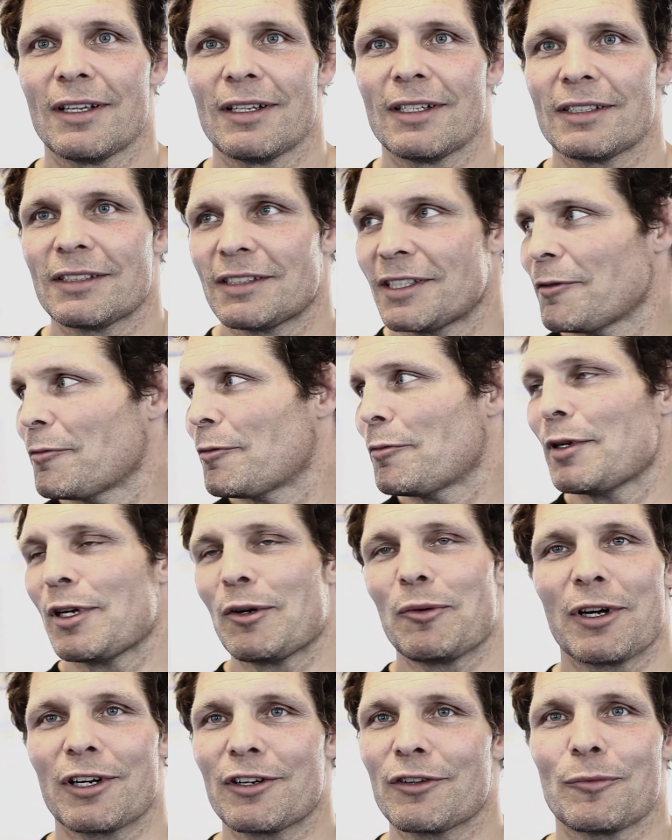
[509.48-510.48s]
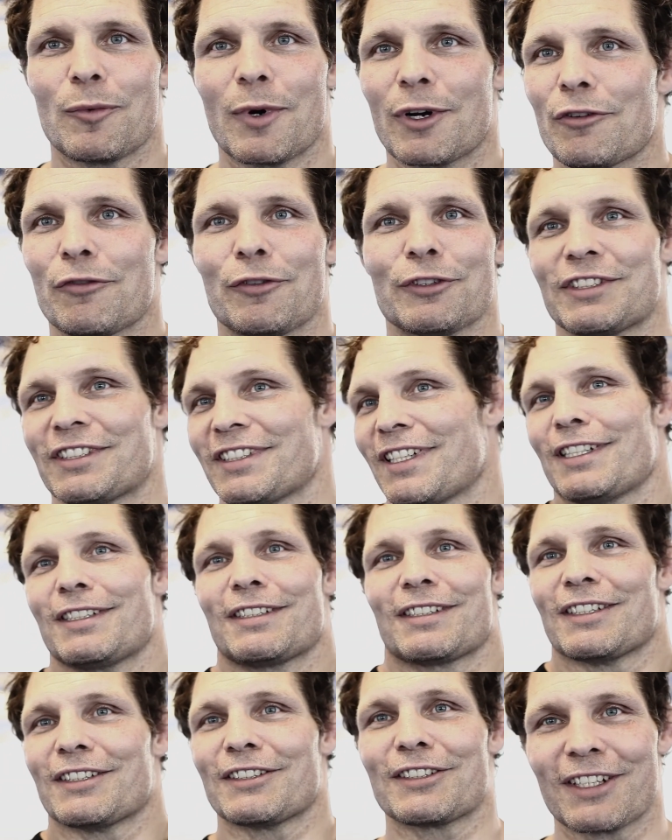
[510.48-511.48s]
seem to be wonderful
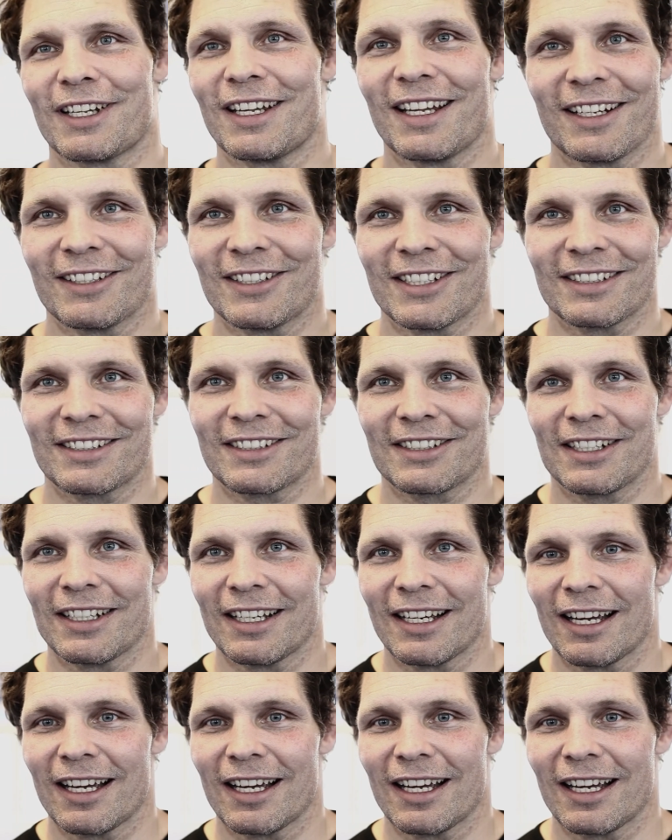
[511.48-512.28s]
citizens, and they just